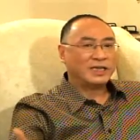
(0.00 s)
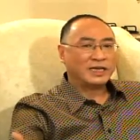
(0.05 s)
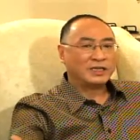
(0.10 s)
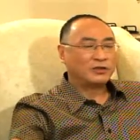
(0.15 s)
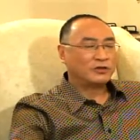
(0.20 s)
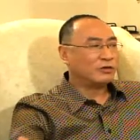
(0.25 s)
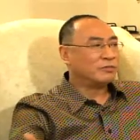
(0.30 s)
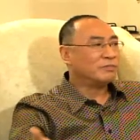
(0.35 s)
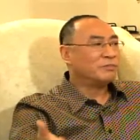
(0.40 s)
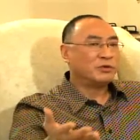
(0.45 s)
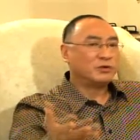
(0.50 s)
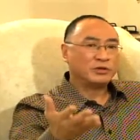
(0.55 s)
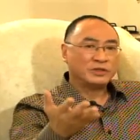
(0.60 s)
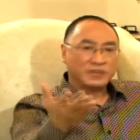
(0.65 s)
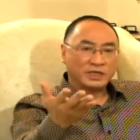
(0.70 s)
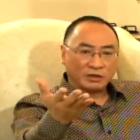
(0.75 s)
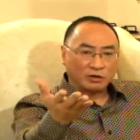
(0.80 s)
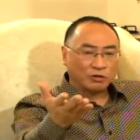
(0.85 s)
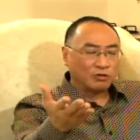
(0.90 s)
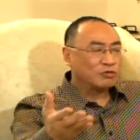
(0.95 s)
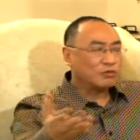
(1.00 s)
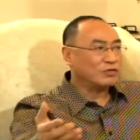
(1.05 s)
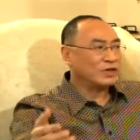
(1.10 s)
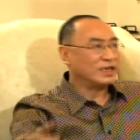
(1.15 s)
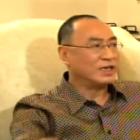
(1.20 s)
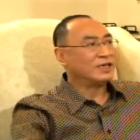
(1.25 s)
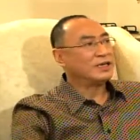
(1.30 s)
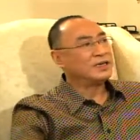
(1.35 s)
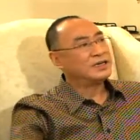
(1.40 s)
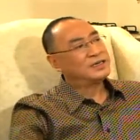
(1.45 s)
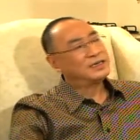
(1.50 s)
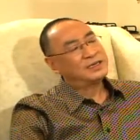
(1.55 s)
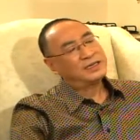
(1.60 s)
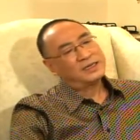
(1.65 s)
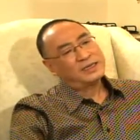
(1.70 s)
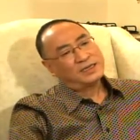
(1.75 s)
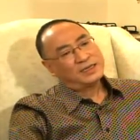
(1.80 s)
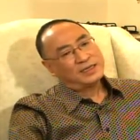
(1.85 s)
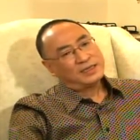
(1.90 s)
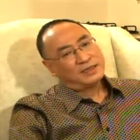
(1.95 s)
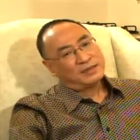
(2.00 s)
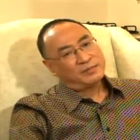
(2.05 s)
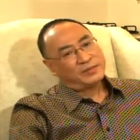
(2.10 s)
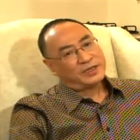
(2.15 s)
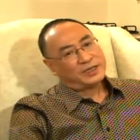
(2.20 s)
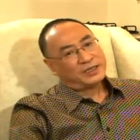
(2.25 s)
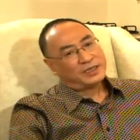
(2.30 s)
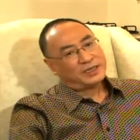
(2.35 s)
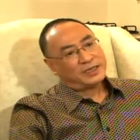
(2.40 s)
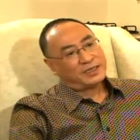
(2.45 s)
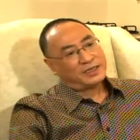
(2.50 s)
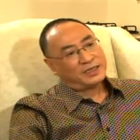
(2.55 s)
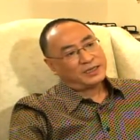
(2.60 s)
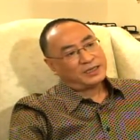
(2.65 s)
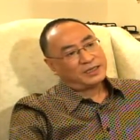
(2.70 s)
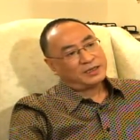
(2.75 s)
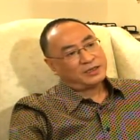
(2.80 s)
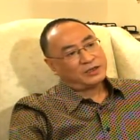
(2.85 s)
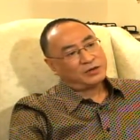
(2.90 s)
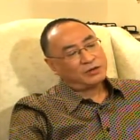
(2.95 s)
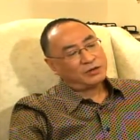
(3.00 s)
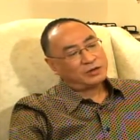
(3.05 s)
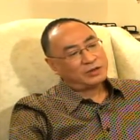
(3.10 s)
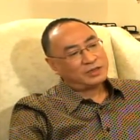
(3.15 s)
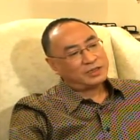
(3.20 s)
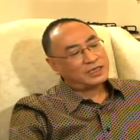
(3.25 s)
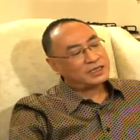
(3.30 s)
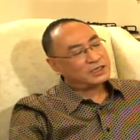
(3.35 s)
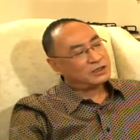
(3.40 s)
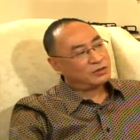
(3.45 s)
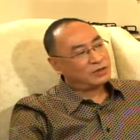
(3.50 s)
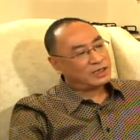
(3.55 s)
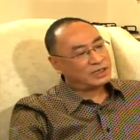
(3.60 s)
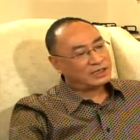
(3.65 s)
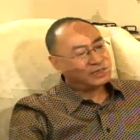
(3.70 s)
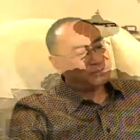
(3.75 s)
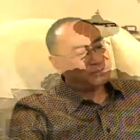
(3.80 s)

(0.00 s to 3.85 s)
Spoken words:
like to impose their own will, but you just look at